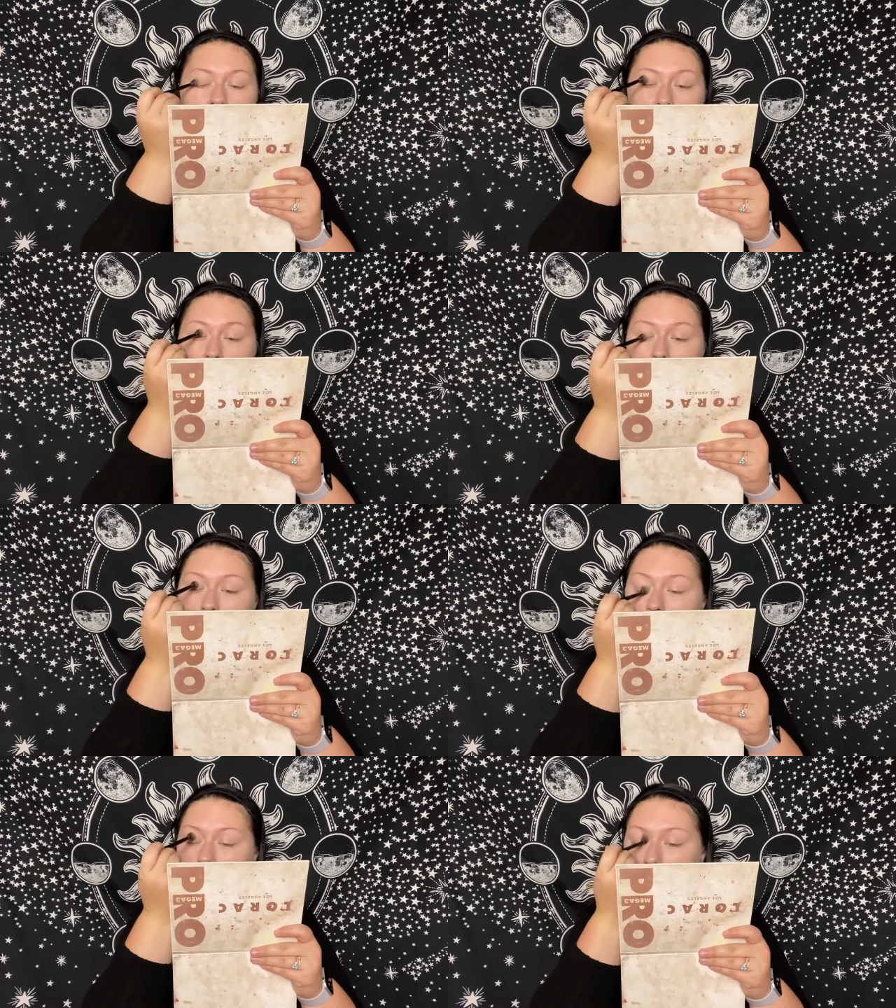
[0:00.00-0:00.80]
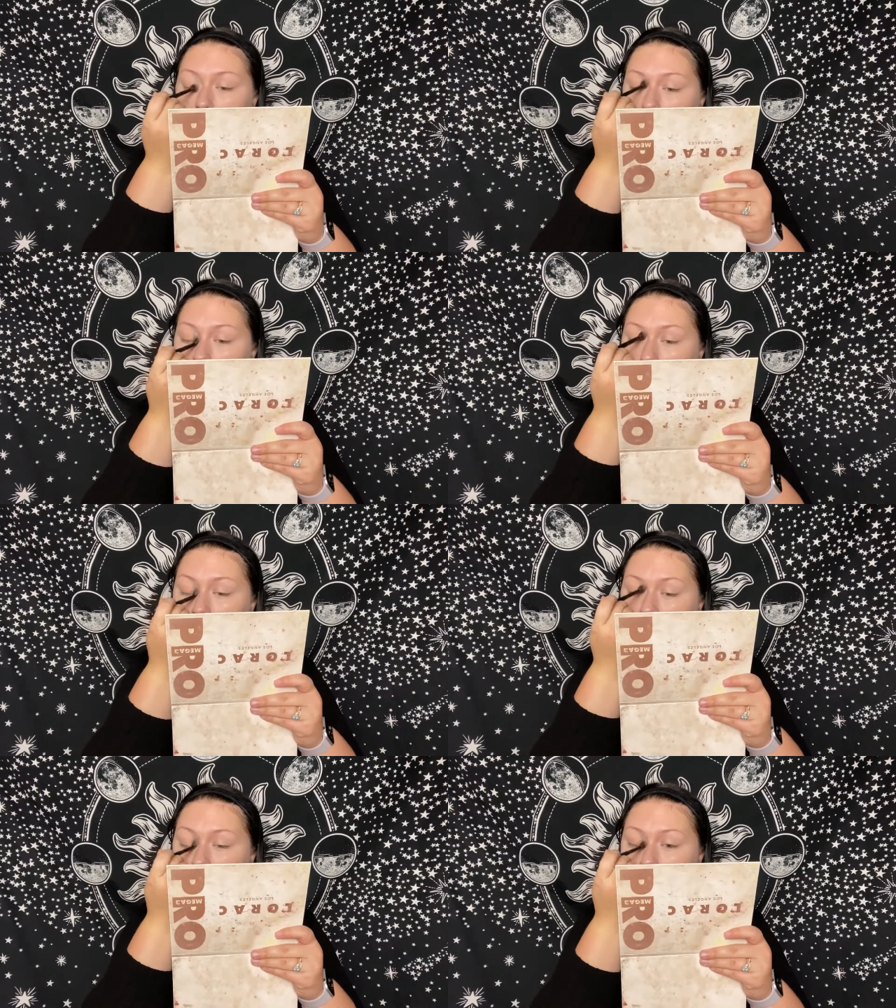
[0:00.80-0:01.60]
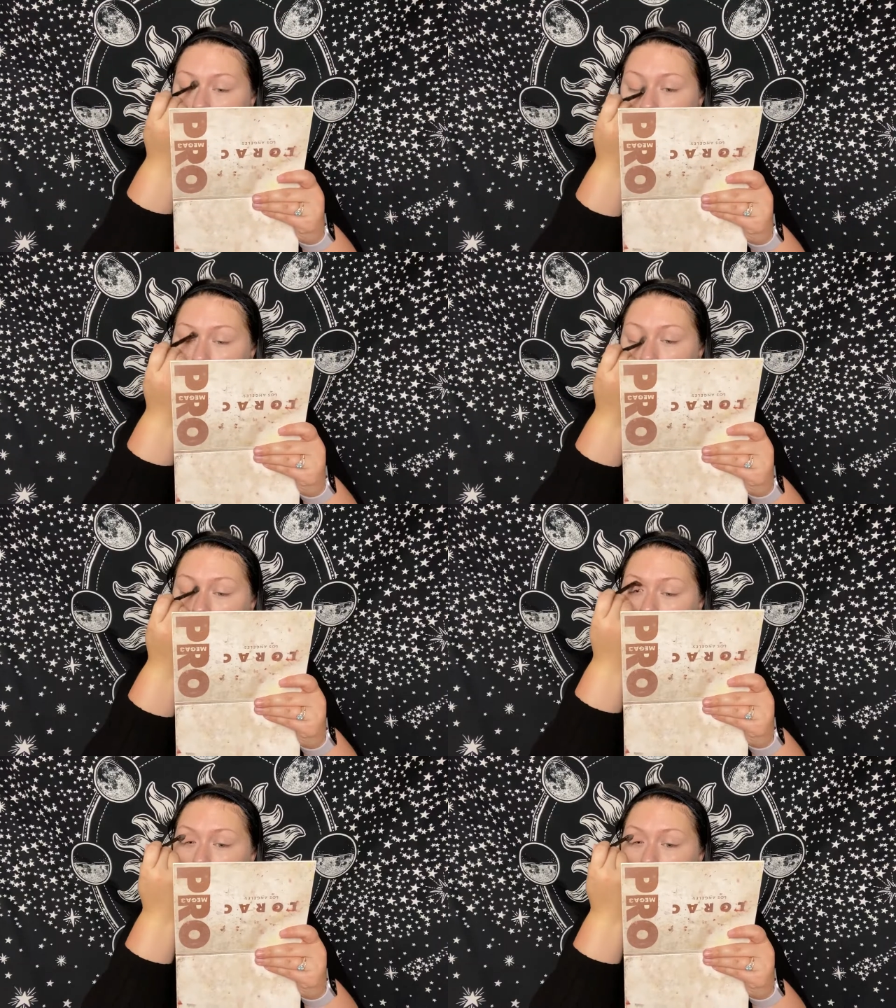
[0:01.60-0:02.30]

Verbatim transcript: It's a touch darker, which is okay,